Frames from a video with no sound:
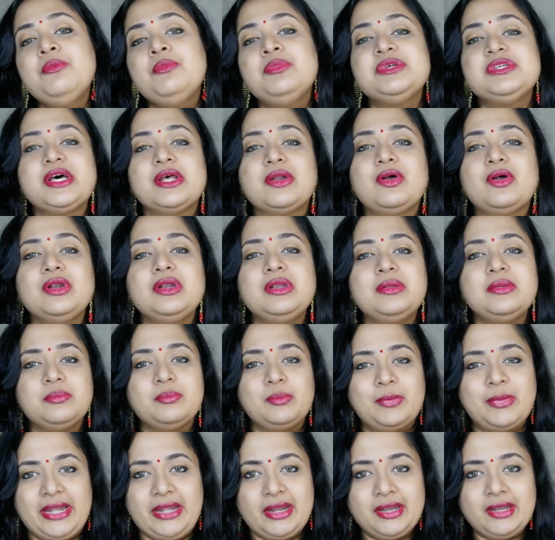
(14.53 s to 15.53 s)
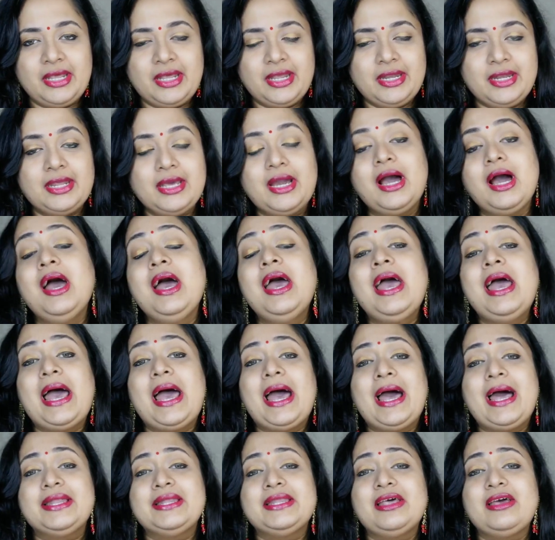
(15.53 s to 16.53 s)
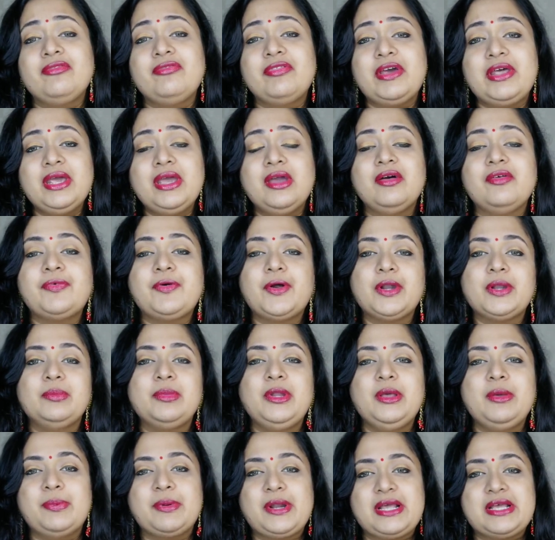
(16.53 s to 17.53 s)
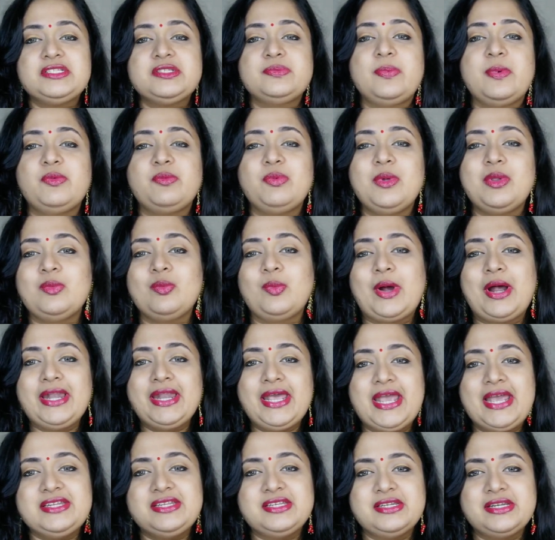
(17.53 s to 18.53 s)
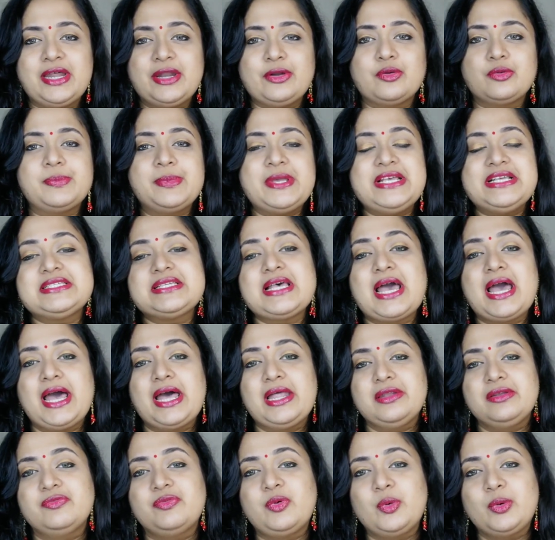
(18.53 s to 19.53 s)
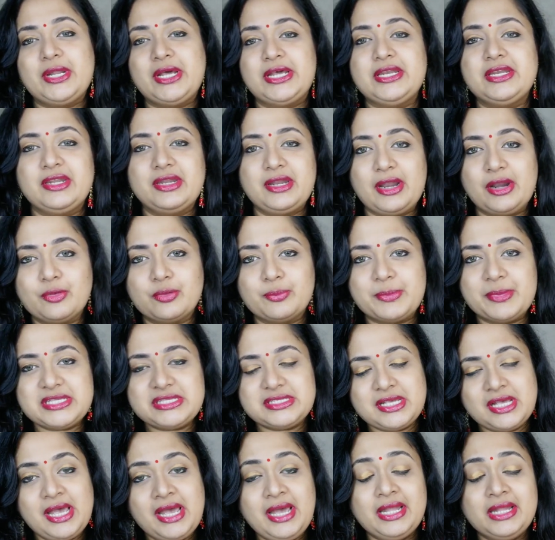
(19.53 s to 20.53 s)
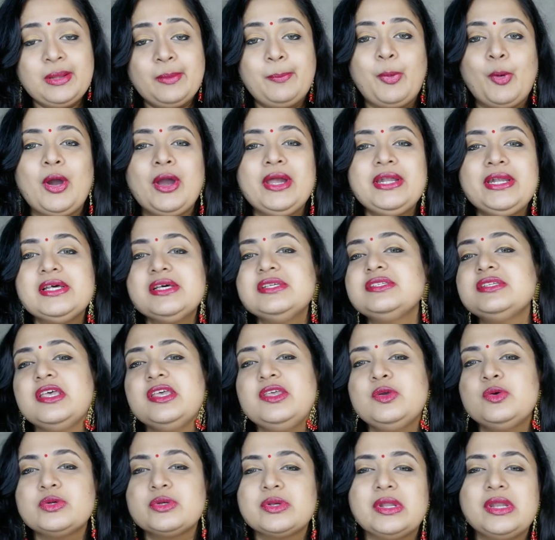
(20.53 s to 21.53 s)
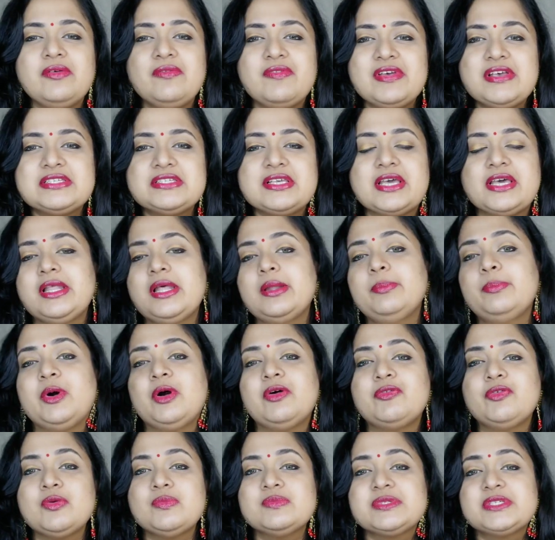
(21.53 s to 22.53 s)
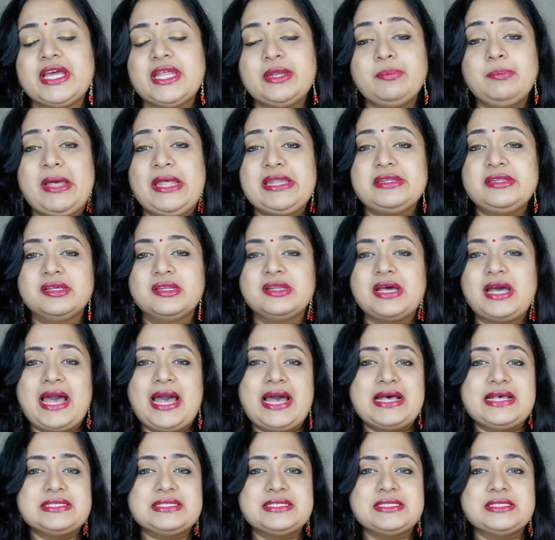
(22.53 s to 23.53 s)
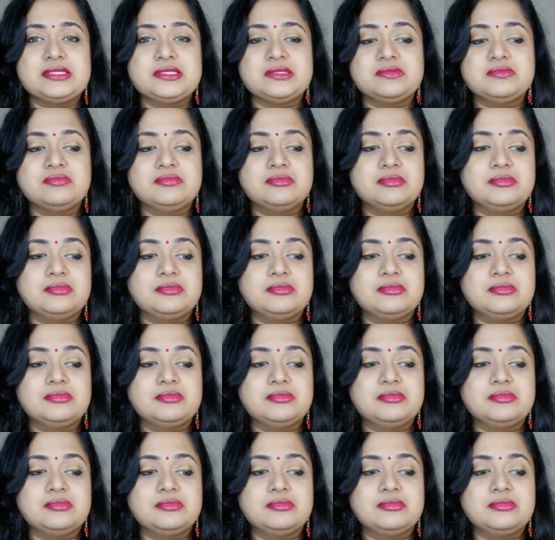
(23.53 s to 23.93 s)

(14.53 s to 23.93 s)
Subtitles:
which are all made in India, and they're very affordably priced between 189 rupees and 499 rupees. The point is, usually we say that perfumes get better as